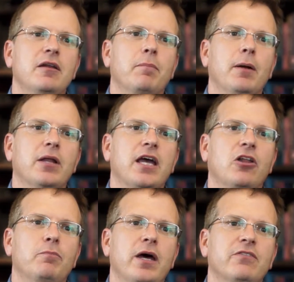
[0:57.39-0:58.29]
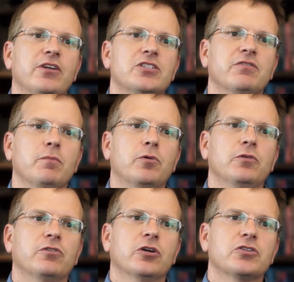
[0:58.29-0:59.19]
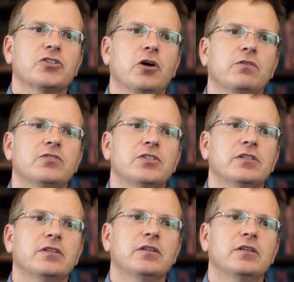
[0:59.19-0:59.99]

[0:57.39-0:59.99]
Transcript: and public health benefits of improved cook stoves.